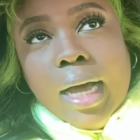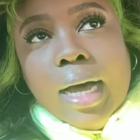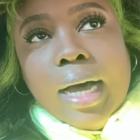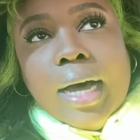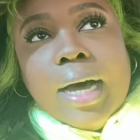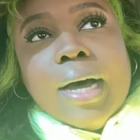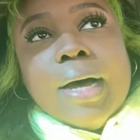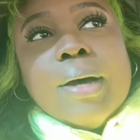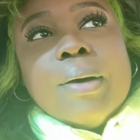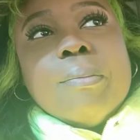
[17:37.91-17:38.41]

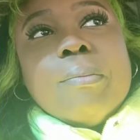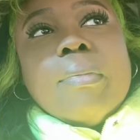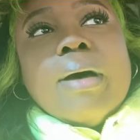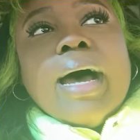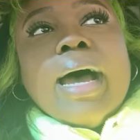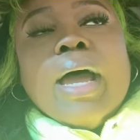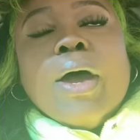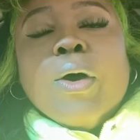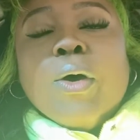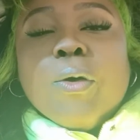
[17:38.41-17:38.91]

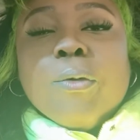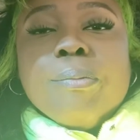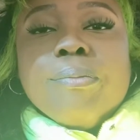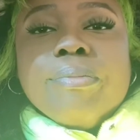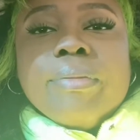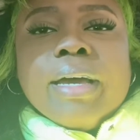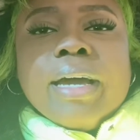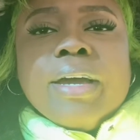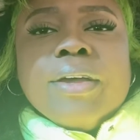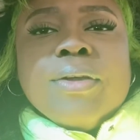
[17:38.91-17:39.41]
I hope
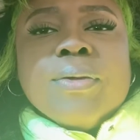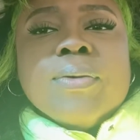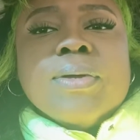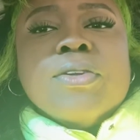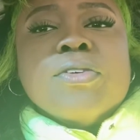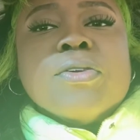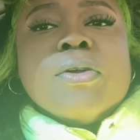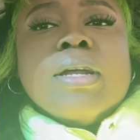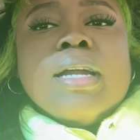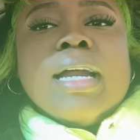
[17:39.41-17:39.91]
that you
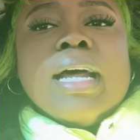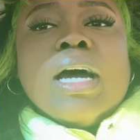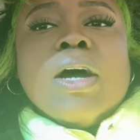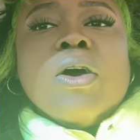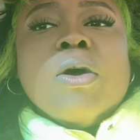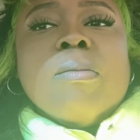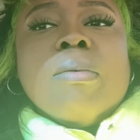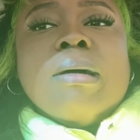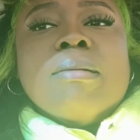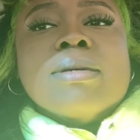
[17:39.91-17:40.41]
enjoyed it. I
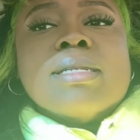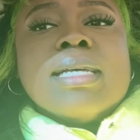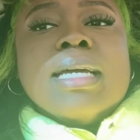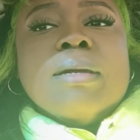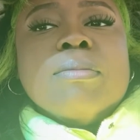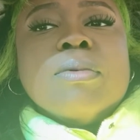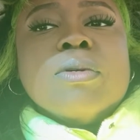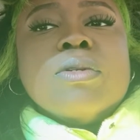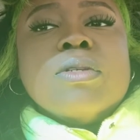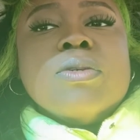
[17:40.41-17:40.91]
hope I was
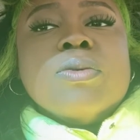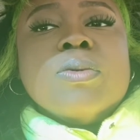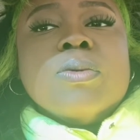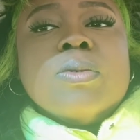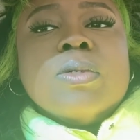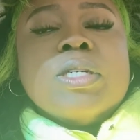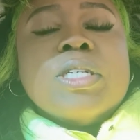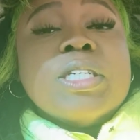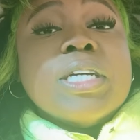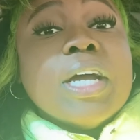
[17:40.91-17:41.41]
able
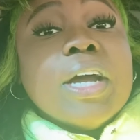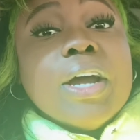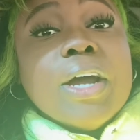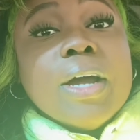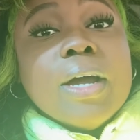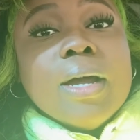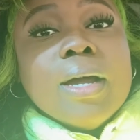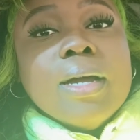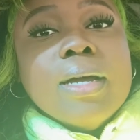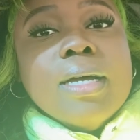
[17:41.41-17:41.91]
to
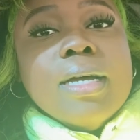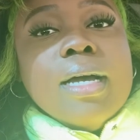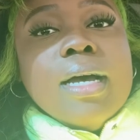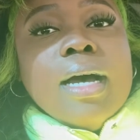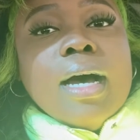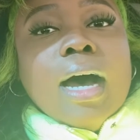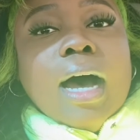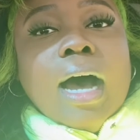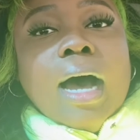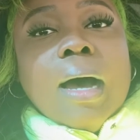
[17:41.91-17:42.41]
share
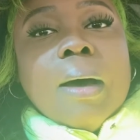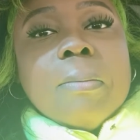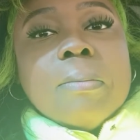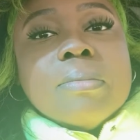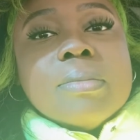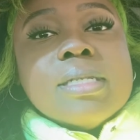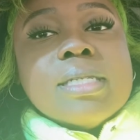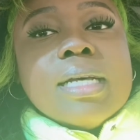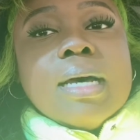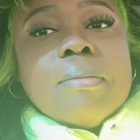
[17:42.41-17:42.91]

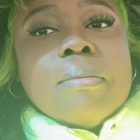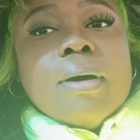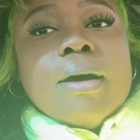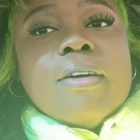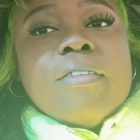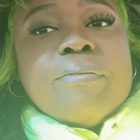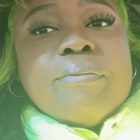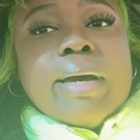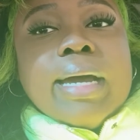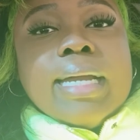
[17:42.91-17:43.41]
some
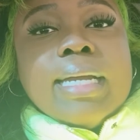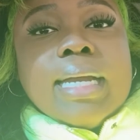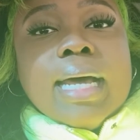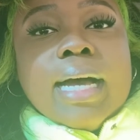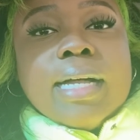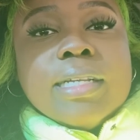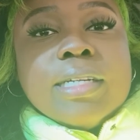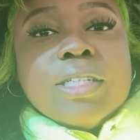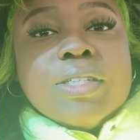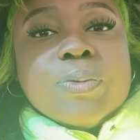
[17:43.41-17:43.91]
of my
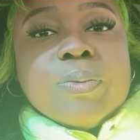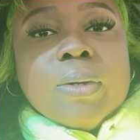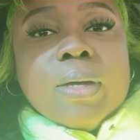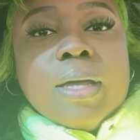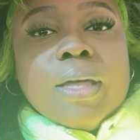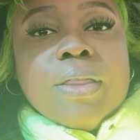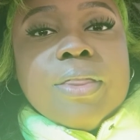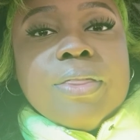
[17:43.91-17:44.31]
knowledge with